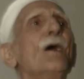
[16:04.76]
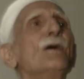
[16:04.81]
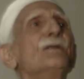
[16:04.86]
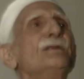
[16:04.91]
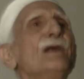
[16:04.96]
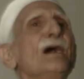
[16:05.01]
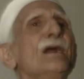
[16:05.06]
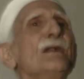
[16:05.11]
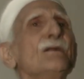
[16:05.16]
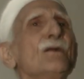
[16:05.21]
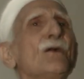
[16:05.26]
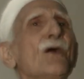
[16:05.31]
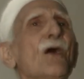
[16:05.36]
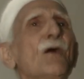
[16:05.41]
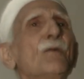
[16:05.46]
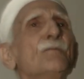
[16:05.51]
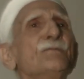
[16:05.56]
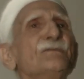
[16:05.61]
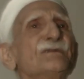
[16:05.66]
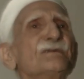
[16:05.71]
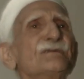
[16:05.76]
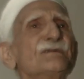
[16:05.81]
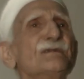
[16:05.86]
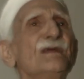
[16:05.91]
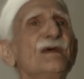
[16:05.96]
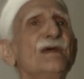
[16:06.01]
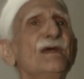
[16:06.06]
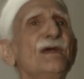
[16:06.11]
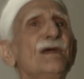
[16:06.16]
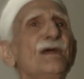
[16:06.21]
Then comes
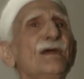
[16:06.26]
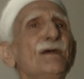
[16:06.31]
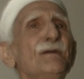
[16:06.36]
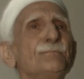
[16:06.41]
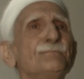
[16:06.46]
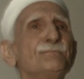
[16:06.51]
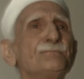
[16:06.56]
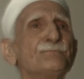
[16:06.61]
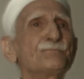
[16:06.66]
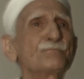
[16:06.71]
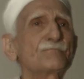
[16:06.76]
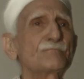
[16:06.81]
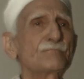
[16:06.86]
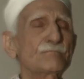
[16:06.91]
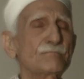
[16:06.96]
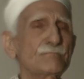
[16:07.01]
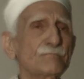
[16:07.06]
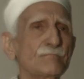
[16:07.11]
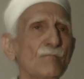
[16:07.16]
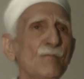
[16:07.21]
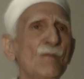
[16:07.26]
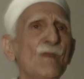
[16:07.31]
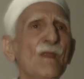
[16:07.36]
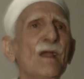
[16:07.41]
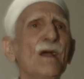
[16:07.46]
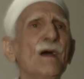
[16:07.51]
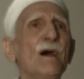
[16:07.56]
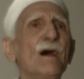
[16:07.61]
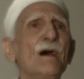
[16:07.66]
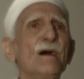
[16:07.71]
the
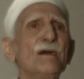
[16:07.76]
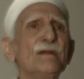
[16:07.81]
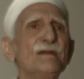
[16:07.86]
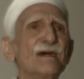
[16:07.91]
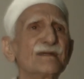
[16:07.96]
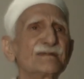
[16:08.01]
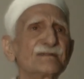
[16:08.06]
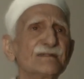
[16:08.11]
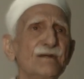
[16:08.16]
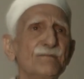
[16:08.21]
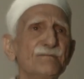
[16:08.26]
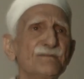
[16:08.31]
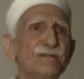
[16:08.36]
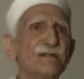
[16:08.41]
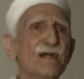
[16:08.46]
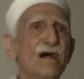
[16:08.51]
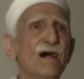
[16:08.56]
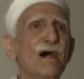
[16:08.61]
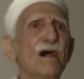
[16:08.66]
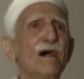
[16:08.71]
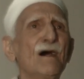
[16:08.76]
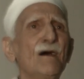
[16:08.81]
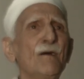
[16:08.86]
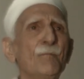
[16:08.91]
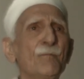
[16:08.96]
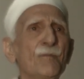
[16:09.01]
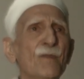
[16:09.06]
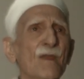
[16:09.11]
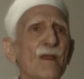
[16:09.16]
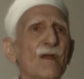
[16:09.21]
Yasnancha,
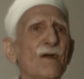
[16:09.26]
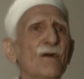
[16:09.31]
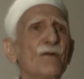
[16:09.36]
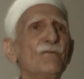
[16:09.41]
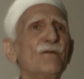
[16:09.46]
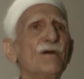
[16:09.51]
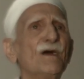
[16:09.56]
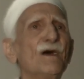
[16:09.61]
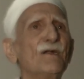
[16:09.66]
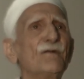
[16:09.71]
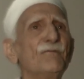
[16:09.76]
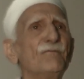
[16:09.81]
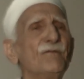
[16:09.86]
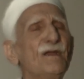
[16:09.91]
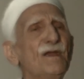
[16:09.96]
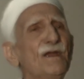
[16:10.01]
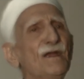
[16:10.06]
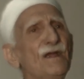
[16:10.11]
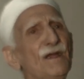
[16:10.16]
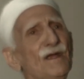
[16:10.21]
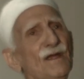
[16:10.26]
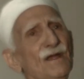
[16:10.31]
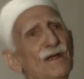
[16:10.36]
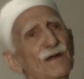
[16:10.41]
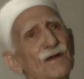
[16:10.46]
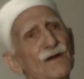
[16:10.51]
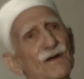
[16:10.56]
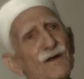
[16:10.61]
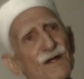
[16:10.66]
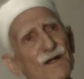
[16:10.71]
where
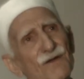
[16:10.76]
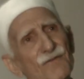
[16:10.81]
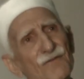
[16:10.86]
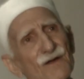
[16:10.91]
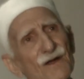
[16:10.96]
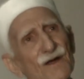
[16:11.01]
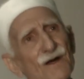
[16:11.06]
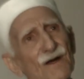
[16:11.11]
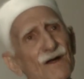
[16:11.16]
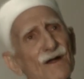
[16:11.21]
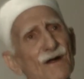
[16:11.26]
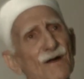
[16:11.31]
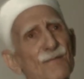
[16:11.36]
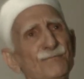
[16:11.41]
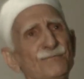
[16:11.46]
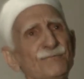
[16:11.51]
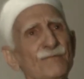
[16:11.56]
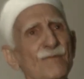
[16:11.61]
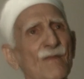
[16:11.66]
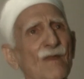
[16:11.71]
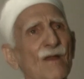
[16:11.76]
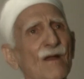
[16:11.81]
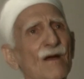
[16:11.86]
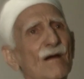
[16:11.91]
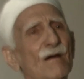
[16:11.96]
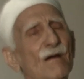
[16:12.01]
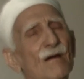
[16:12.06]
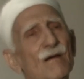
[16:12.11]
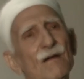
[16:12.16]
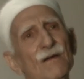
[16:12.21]
we revere
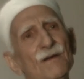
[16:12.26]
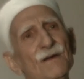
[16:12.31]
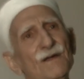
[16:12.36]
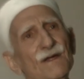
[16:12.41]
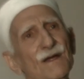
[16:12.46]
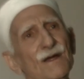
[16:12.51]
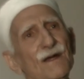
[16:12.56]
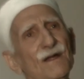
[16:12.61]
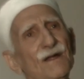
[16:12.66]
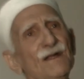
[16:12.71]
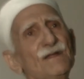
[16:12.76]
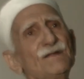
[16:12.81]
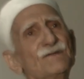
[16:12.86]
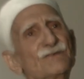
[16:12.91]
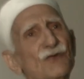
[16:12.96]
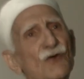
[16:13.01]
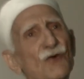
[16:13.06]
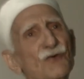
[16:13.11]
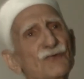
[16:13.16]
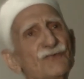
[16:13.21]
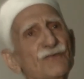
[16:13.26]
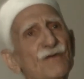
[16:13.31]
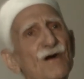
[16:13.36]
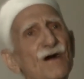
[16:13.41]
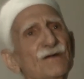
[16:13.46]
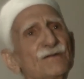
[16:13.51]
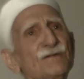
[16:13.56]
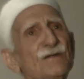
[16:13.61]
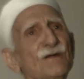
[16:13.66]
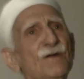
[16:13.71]
here in
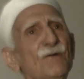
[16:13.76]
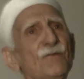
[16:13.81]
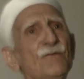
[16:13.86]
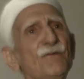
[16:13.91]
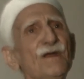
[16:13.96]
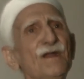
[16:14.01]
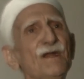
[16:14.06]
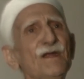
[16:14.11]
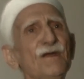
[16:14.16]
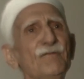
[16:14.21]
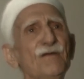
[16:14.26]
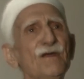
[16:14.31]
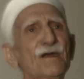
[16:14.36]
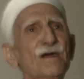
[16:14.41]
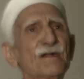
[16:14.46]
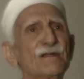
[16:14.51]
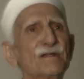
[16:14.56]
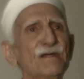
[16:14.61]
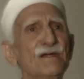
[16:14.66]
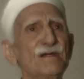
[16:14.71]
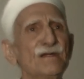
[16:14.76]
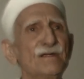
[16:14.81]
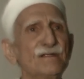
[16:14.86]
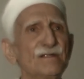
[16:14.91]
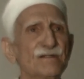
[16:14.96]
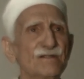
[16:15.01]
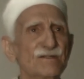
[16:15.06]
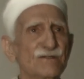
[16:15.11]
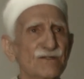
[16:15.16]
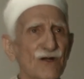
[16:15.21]
Sroshvaj, we revere
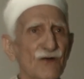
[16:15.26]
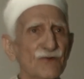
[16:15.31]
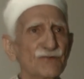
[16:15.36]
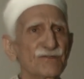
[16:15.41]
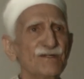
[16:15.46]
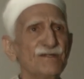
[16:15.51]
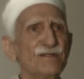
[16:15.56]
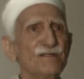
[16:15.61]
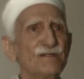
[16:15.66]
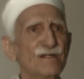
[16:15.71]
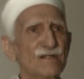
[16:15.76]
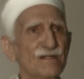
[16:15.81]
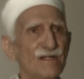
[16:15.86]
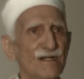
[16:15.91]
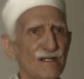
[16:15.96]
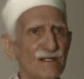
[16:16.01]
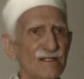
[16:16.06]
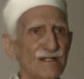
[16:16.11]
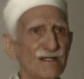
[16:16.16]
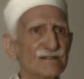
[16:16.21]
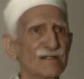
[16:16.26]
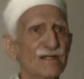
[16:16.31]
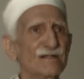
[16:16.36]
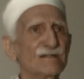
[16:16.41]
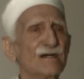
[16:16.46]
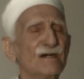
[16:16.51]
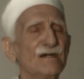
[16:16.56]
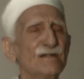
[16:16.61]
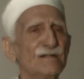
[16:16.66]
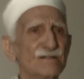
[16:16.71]
the Sroshi, the
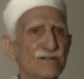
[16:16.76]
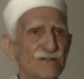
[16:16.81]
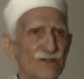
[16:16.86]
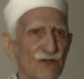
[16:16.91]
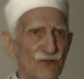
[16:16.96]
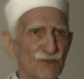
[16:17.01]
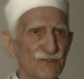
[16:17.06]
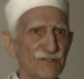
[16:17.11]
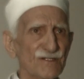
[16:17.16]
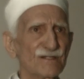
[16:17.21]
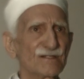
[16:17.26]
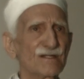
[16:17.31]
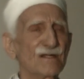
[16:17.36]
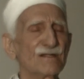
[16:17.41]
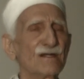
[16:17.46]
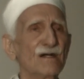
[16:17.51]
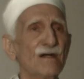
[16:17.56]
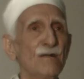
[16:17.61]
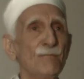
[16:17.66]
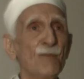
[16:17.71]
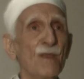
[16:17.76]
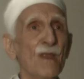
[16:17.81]
Yazata, Srosh Yazata.